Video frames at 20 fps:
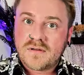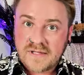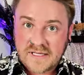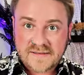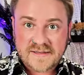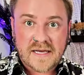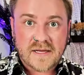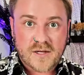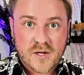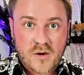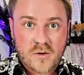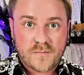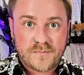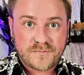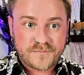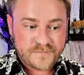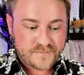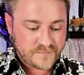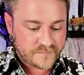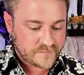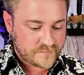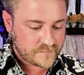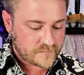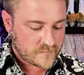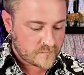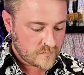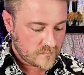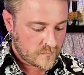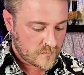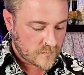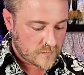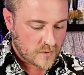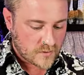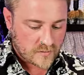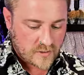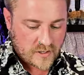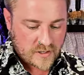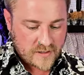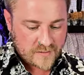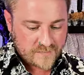let that go.
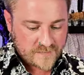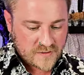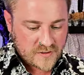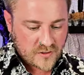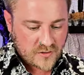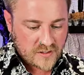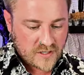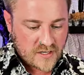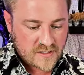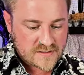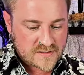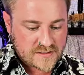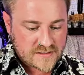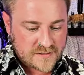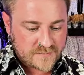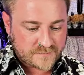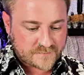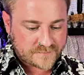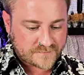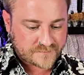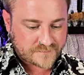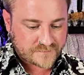Okay, curiosity.